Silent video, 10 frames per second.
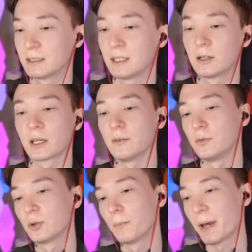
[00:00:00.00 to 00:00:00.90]
okay, if
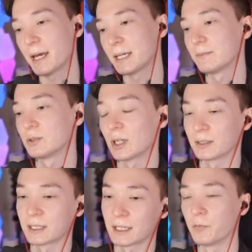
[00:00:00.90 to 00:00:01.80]
you compare him to the other
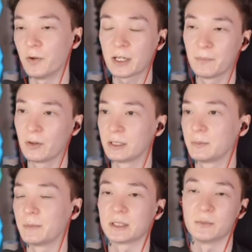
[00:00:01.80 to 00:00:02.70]
tank, Wrecking Ball is
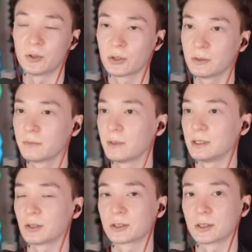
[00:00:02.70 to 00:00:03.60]
pretty much immortal.
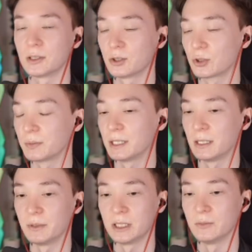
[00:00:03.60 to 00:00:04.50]
He's also going to disrupt the
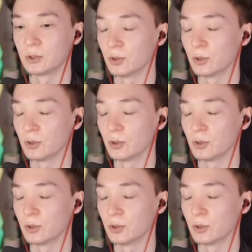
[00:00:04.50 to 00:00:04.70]
enemy team so